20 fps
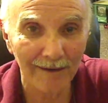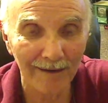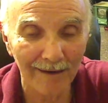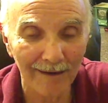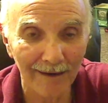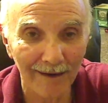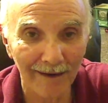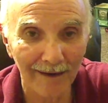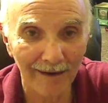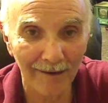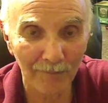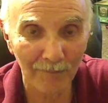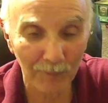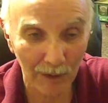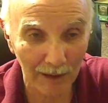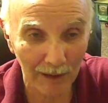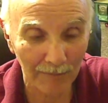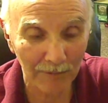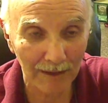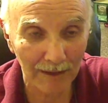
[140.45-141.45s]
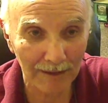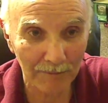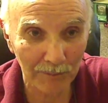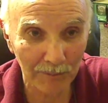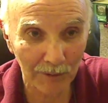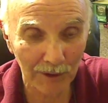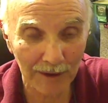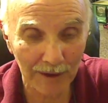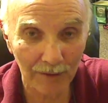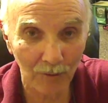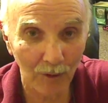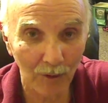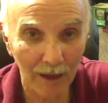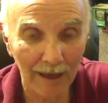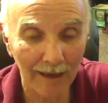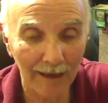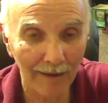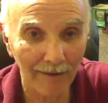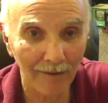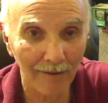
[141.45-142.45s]
uh, probably pretty
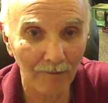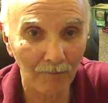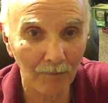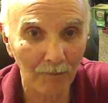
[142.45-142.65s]
well,